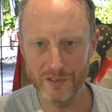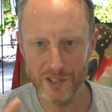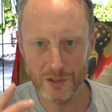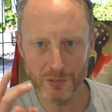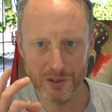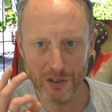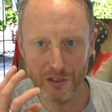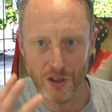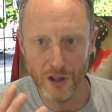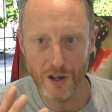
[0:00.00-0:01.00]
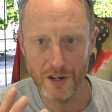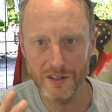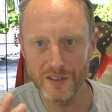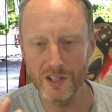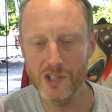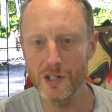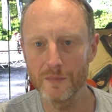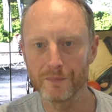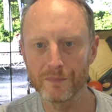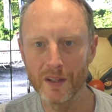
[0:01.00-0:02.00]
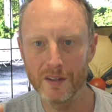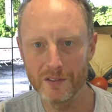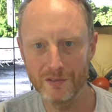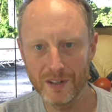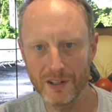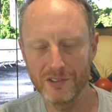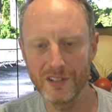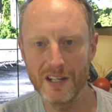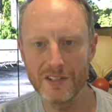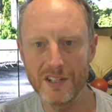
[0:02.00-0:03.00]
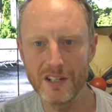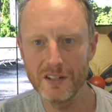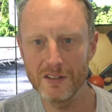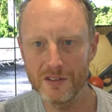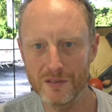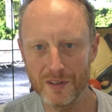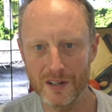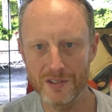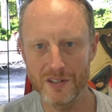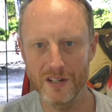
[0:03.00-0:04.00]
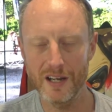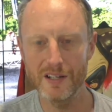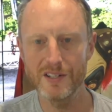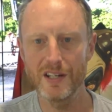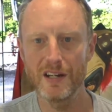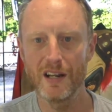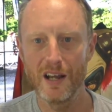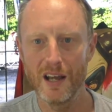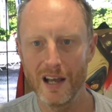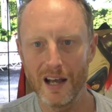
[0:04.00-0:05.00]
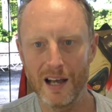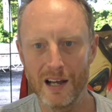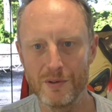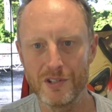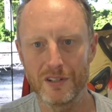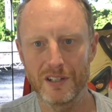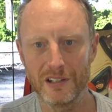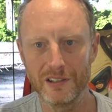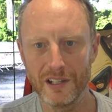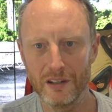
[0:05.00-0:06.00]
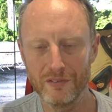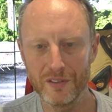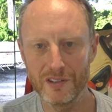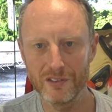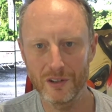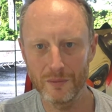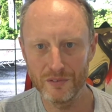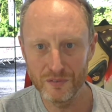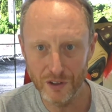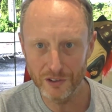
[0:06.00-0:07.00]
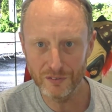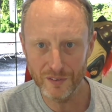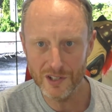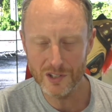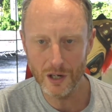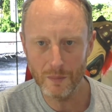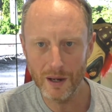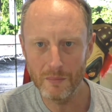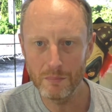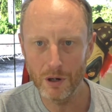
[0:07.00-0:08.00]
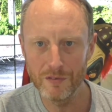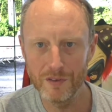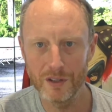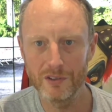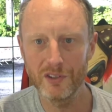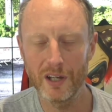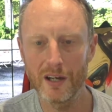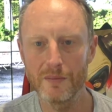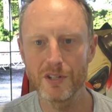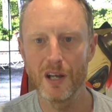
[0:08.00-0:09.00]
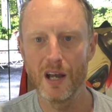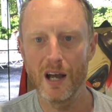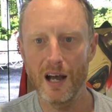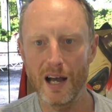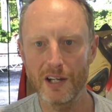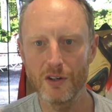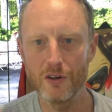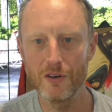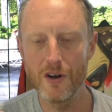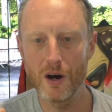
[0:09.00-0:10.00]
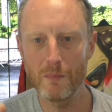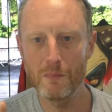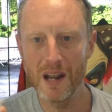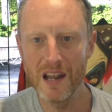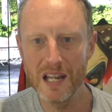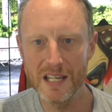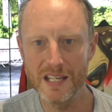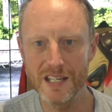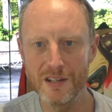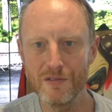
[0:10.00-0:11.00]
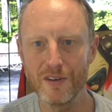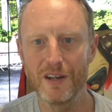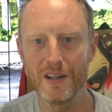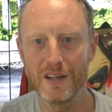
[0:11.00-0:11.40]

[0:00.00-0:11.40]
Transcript: This will be the third edition. 2018, 2019, I was at Kildale feed stop, the first feed stop, and both of those times, I could not believe